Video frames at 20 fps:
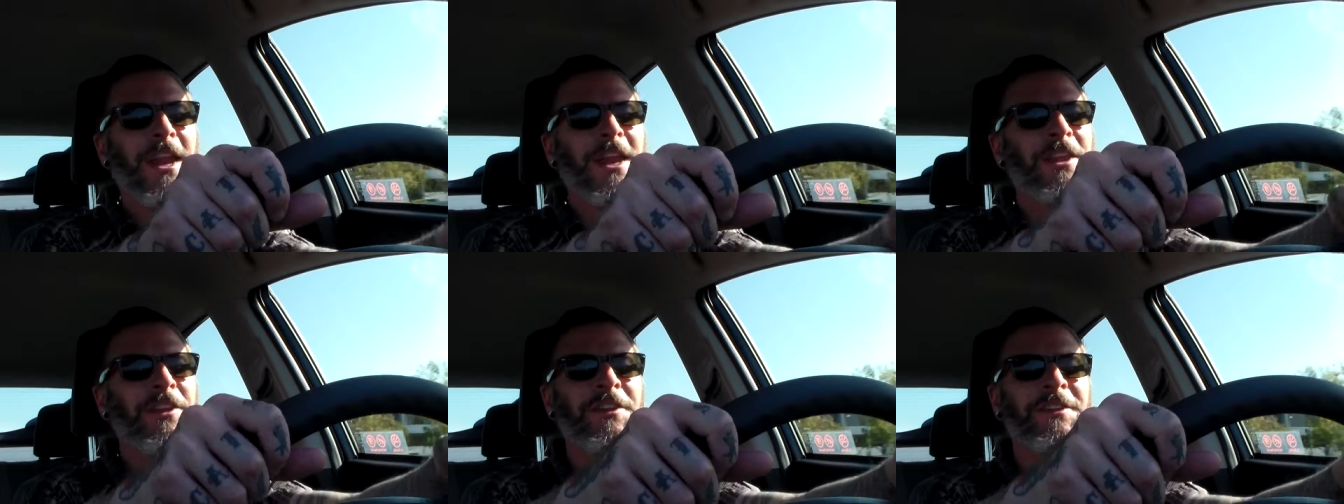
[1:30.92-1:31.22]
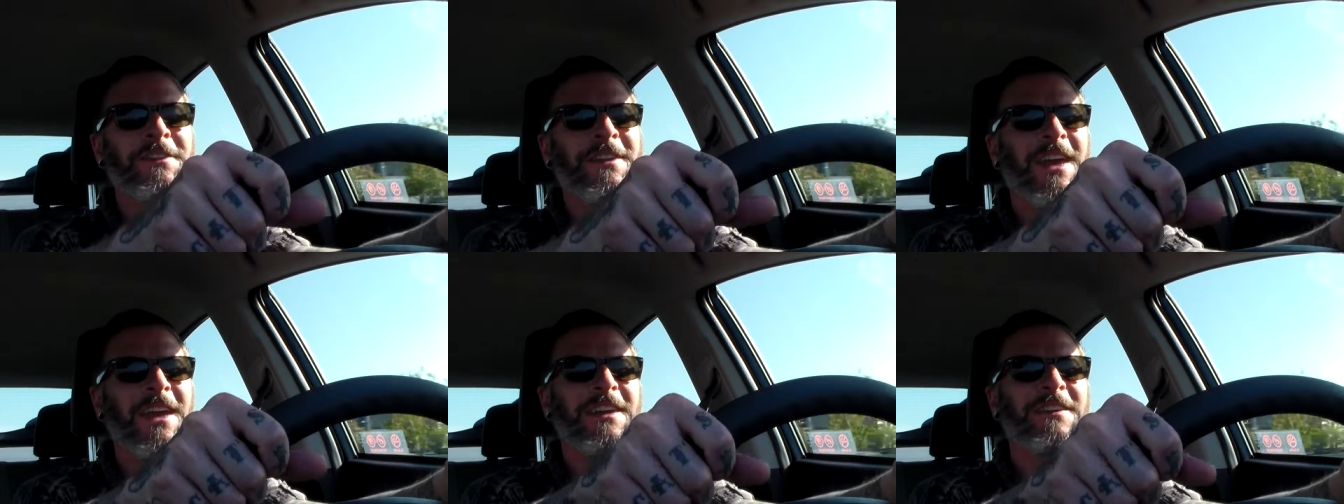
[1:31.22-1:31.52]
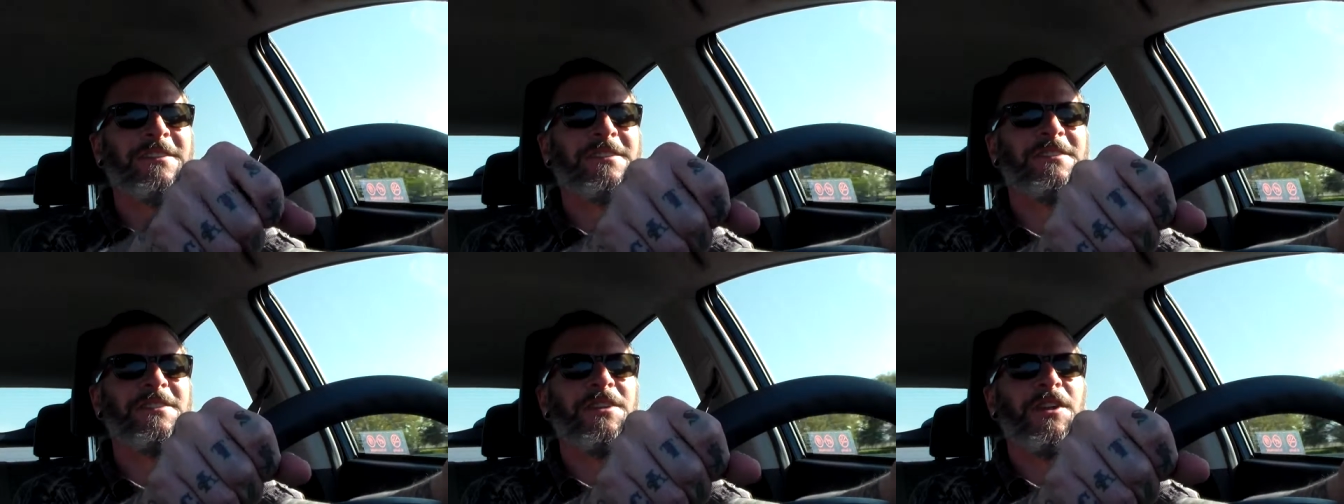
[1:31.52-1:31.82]
And in this
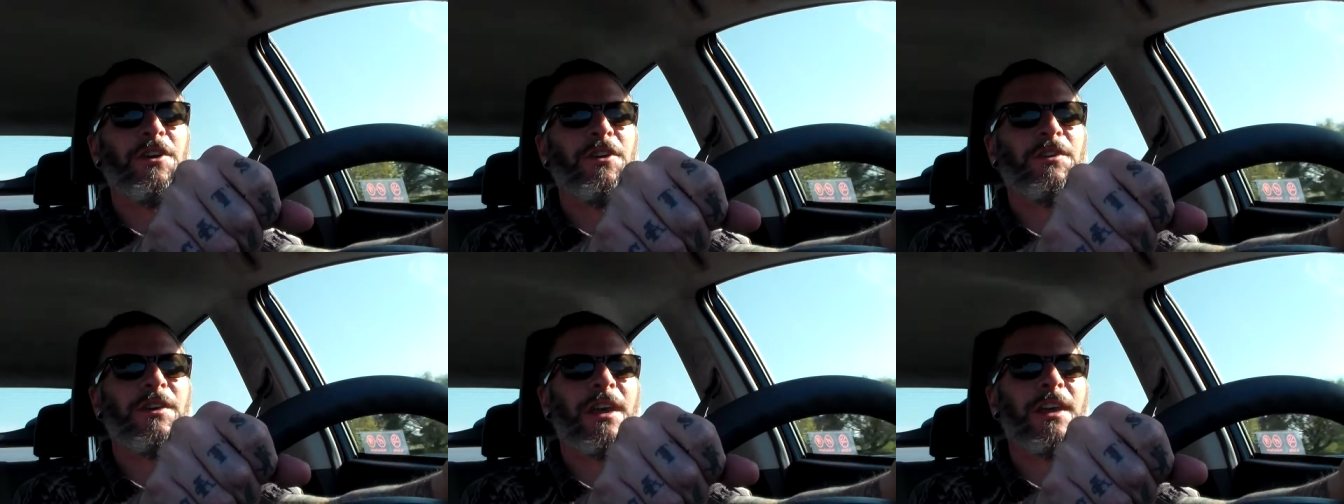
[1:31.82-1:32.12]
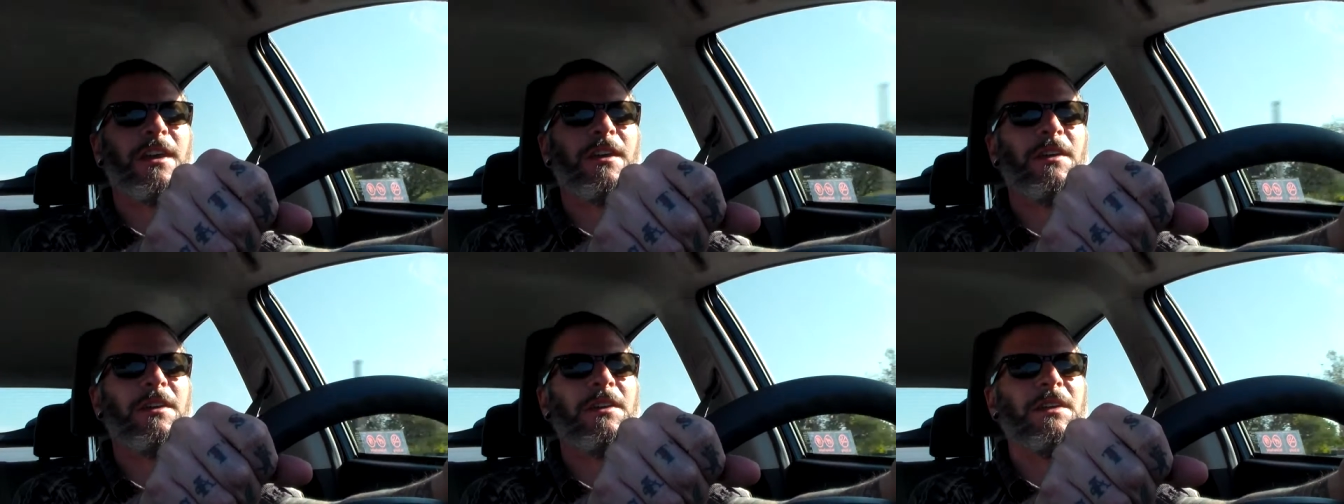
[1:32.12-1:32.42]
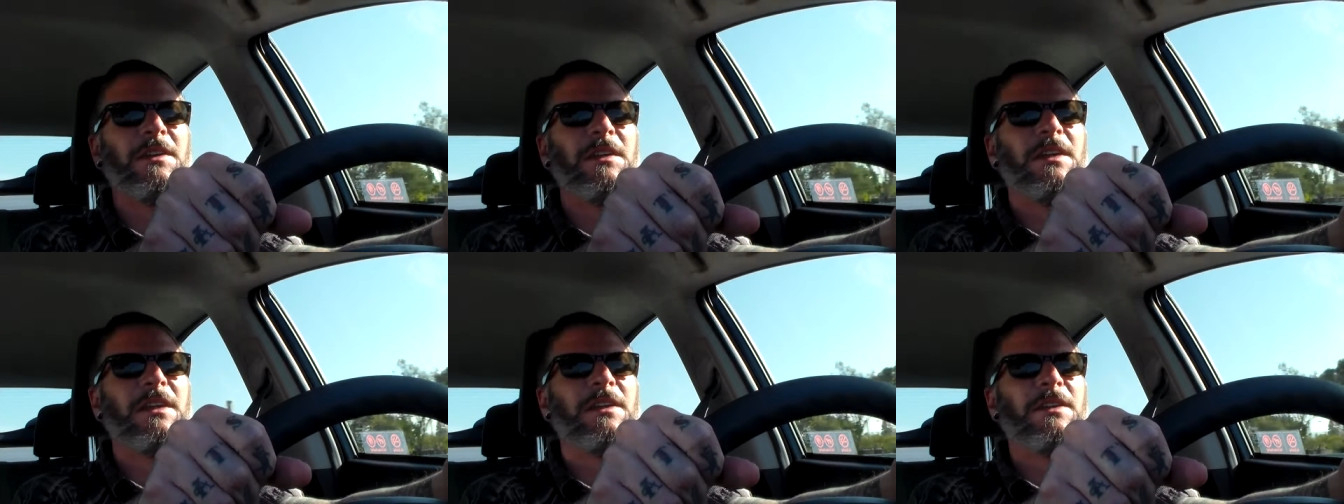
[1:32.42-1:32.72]
case,
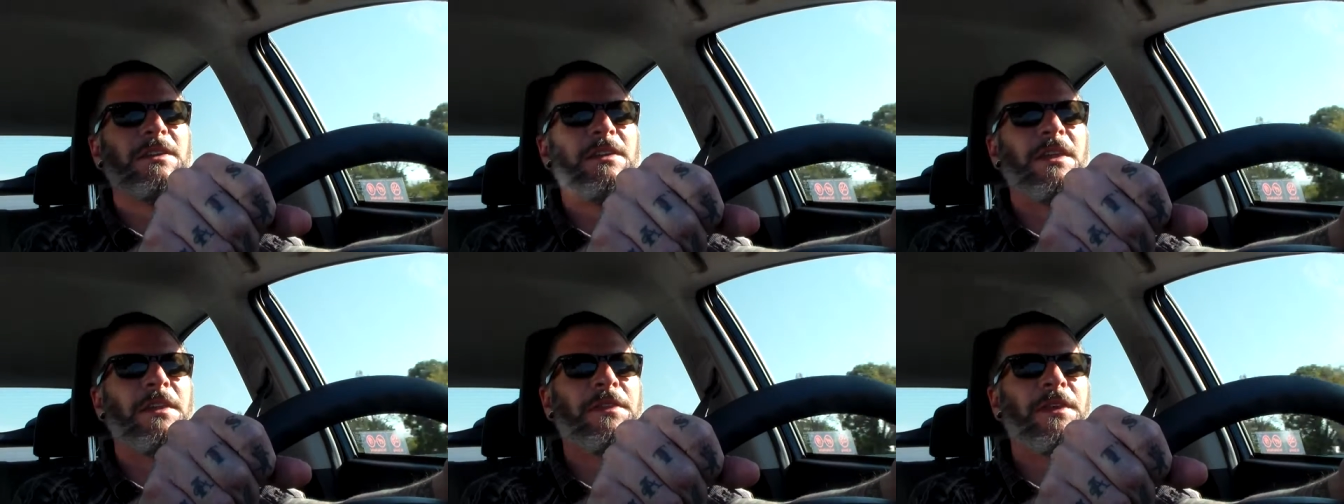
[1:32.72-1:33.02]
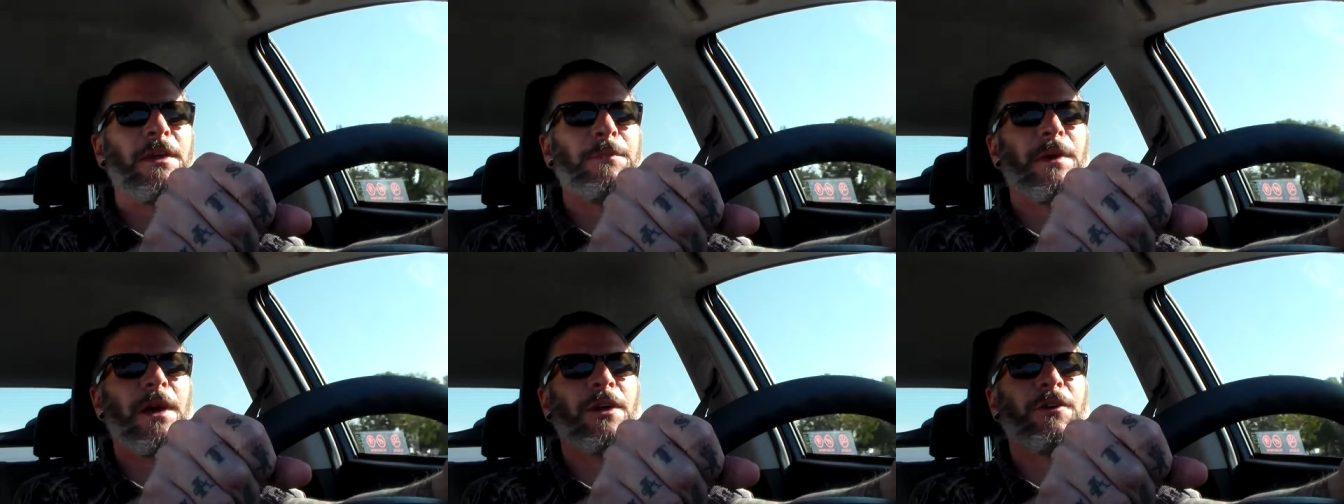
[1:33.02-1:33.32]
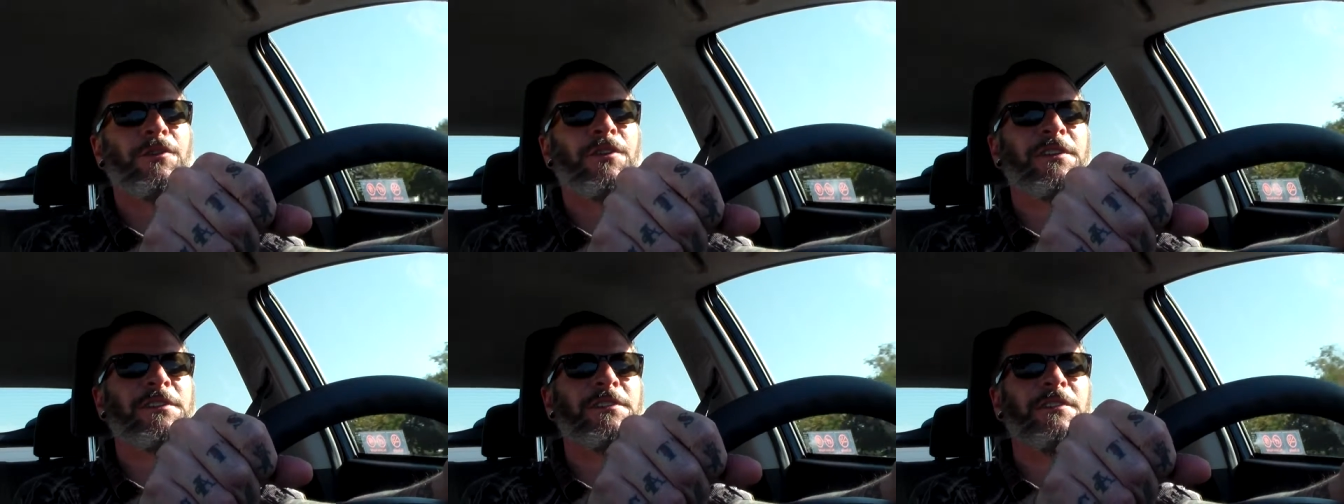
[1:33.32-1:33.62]
the thing
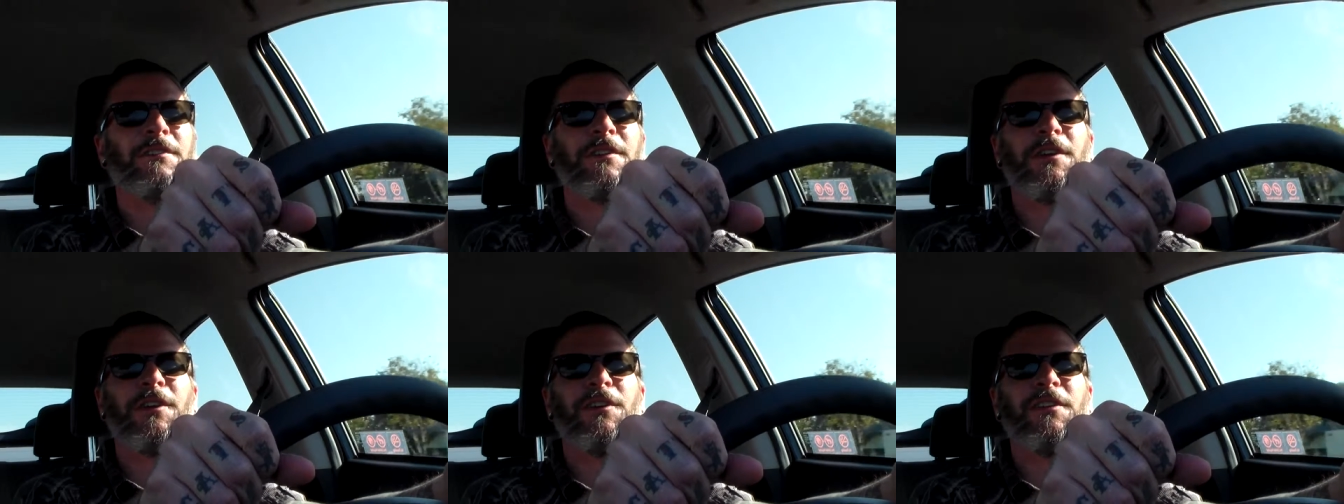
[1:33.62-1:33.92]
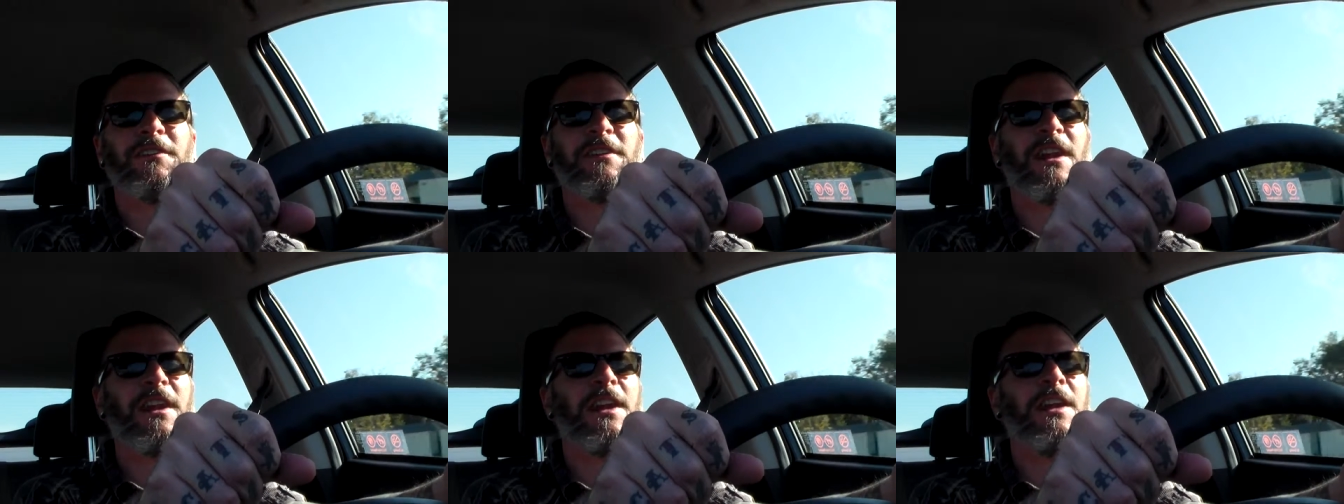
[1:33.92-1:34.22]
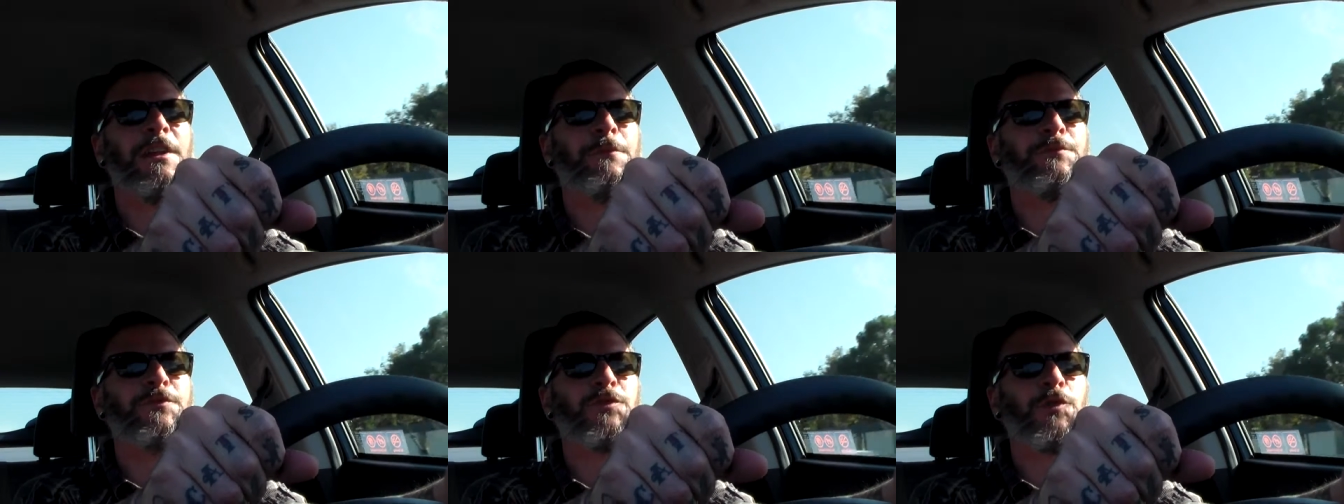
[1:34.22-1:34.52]
about crystal litter is that
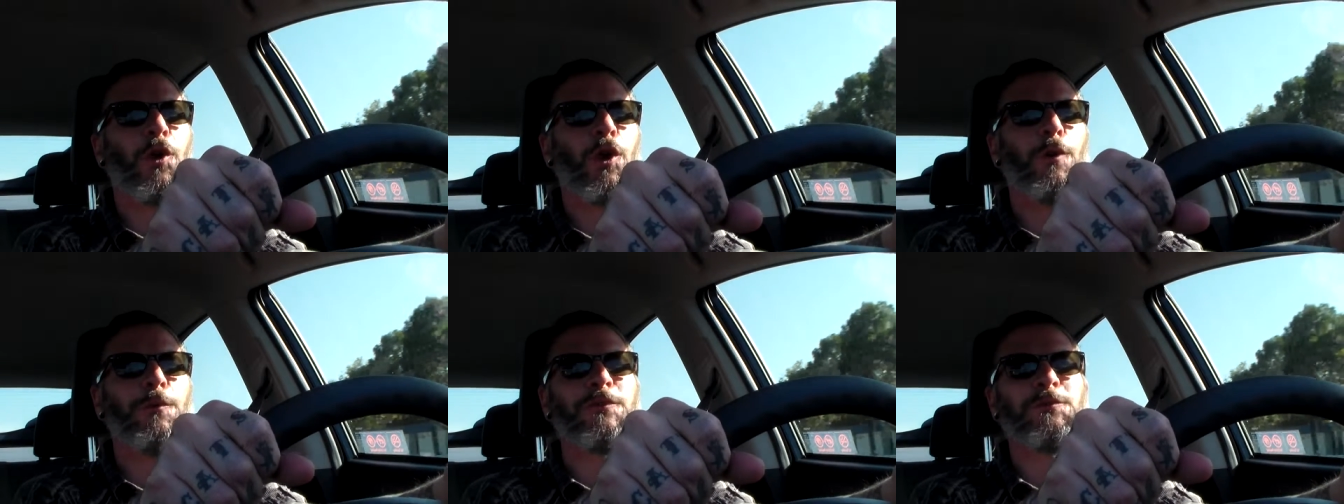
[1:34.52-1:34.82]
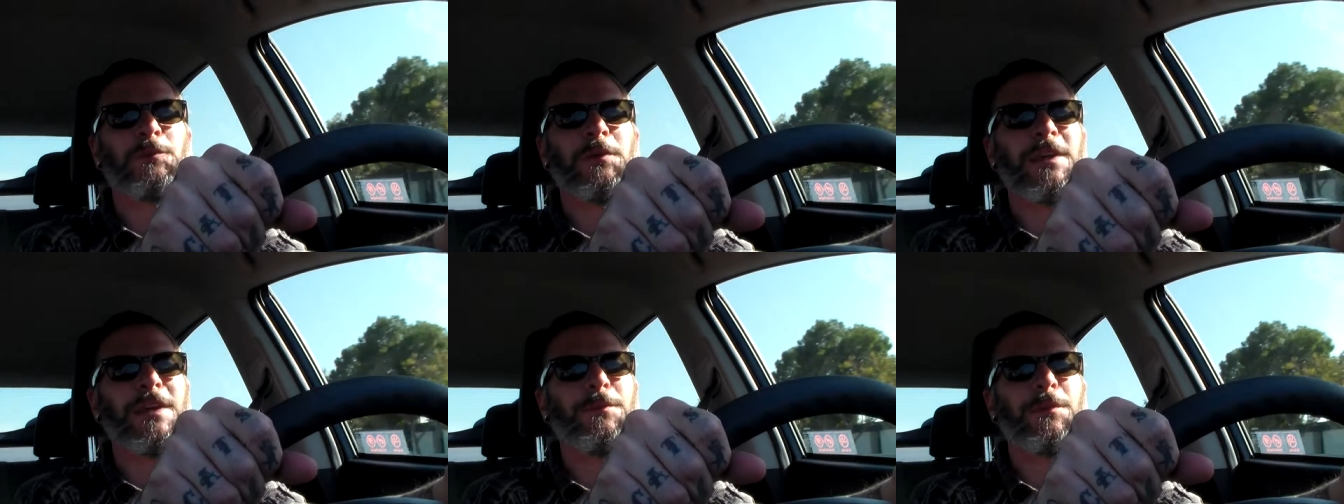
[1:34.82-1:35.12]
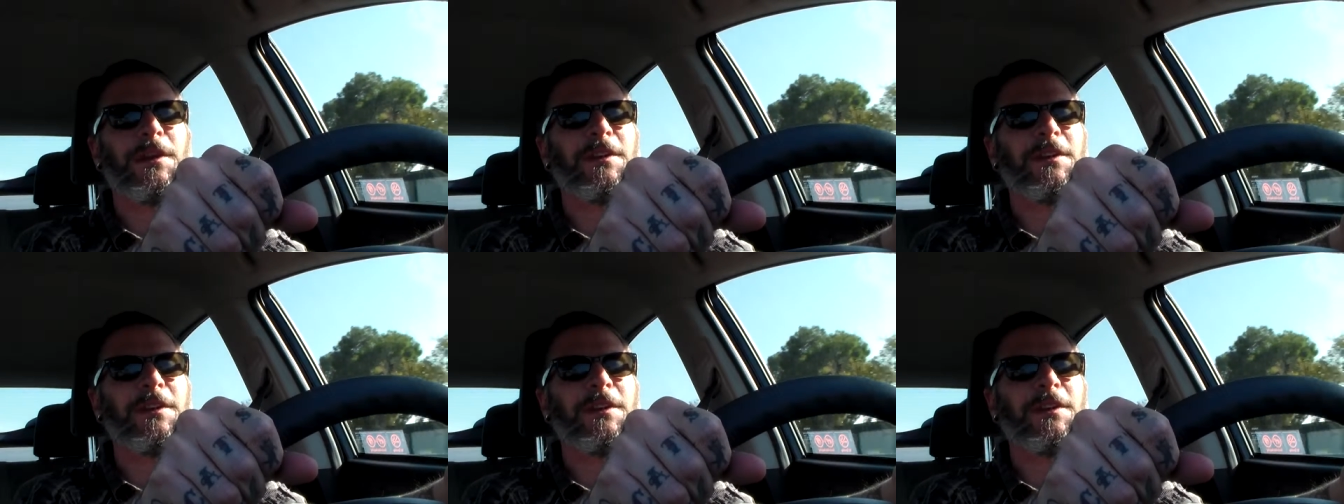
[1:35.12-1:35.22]
it absorbs pee,